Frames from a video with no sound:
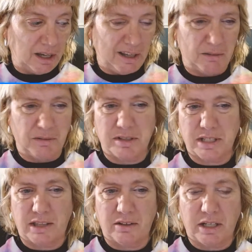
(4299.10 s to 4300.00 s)
I don't want to
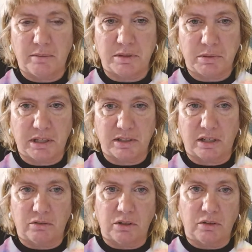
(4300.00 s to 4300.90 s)
say their names because
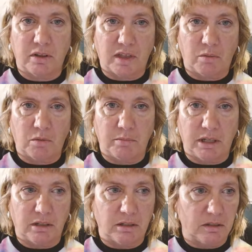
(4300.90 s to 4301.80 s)
I don't know that they want
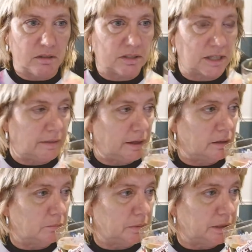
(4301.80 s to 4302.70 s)
me to say
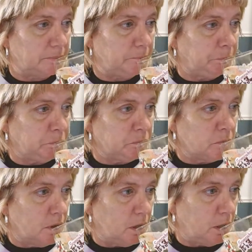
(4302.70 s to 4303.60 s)
that, but,
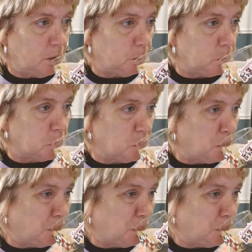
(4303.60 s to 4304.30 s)
um,